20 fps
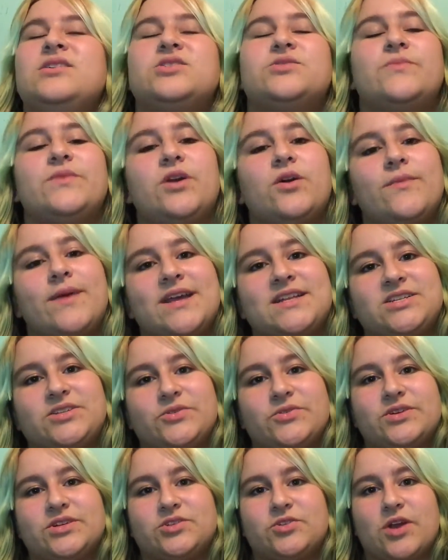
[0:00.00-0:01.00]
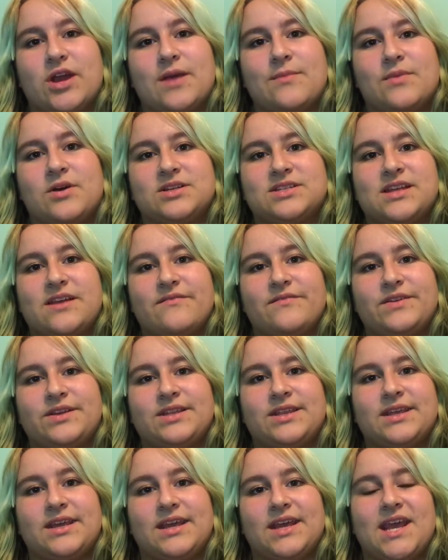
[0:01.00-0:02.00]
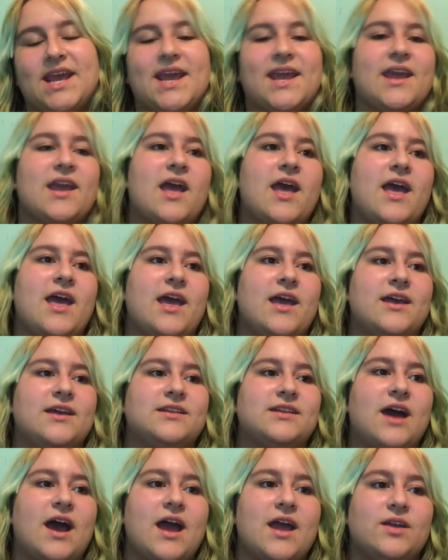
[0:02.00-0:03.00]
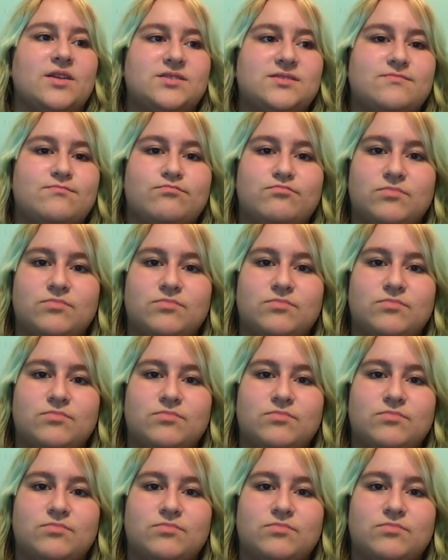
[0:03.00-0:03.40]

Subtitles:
So we go back to Lori's grandma's everything, and I,